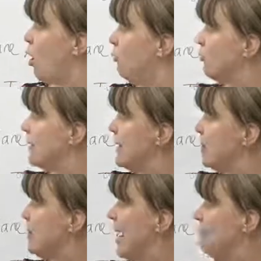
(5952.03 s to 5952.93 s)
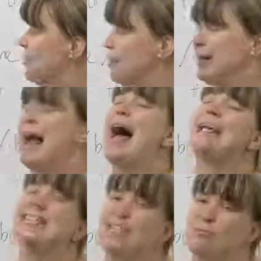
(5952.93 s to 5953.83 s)
hopefully your neighborhood
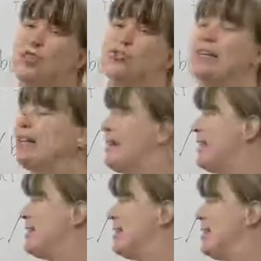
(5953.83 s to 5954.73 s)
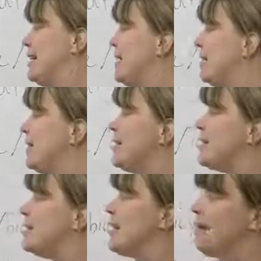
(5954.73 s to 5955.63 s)
has some street lights.
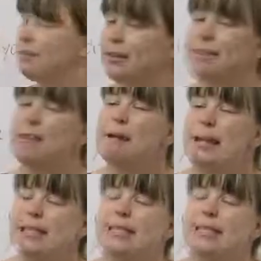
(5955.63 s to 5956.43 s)
This definitely makes